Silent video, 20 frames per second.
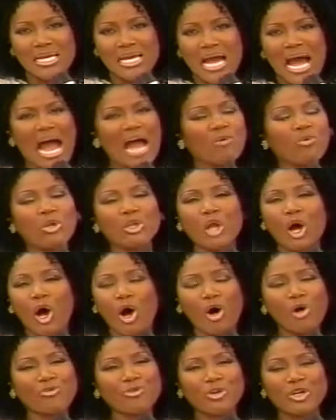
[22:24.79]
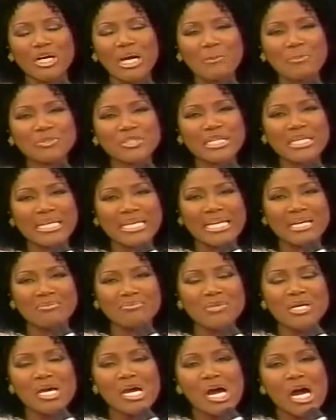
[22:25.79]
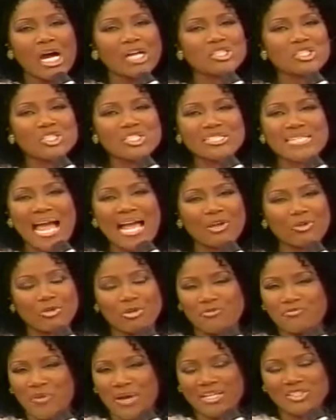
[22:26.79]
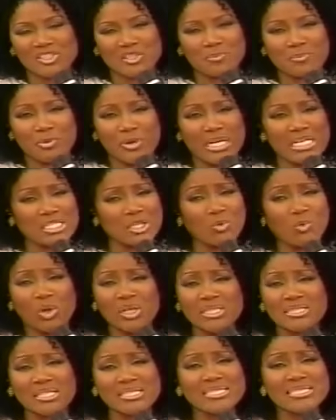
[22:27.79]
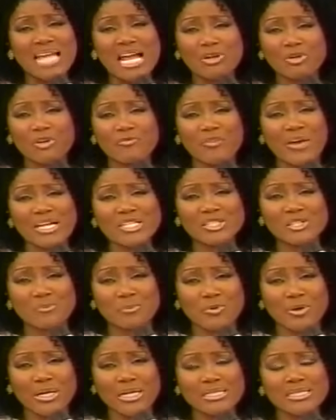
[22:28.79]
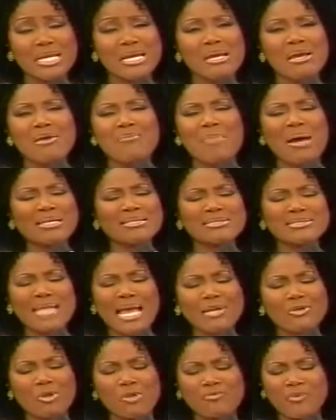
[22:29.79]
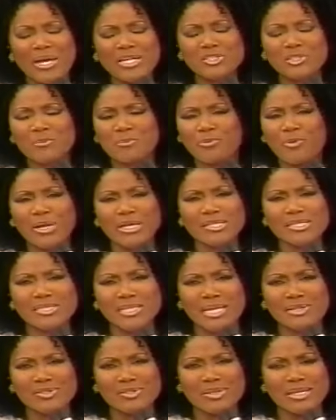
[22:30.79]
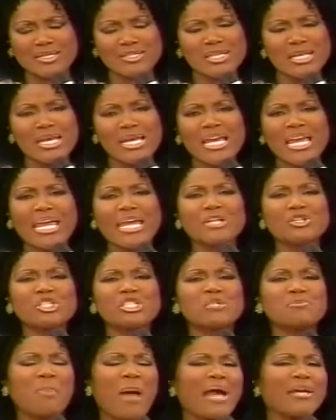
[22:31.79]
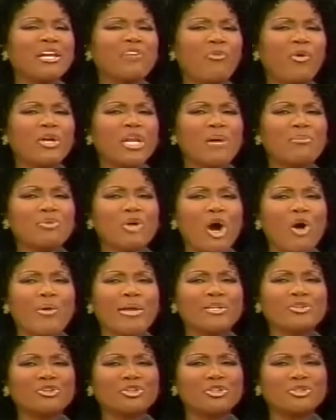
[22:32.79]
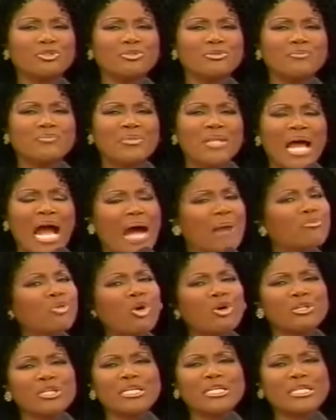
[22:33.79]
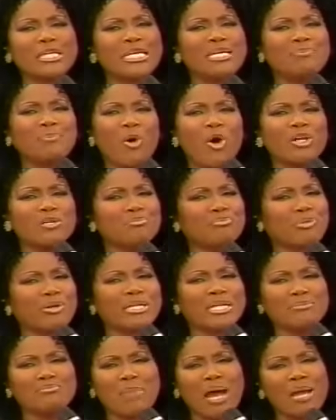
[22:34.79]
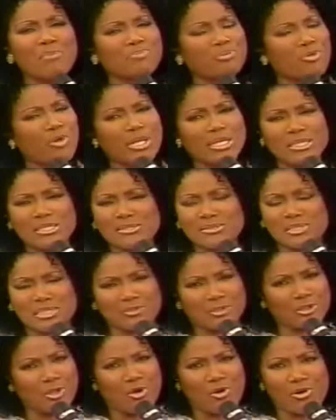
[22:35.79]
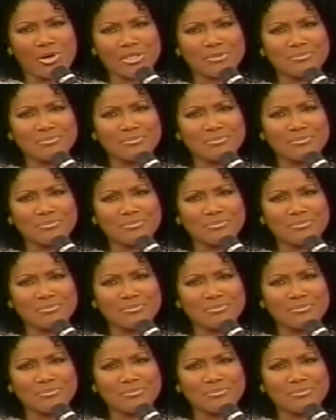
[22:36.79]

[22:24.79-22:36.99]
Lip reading: I will offer up to him a sacrifice of praise. And what is a sacrifice of praise? My sacrifice of praise says this: in spite of what I'm going through, I'm going to keep on bringing my praise to the Lord.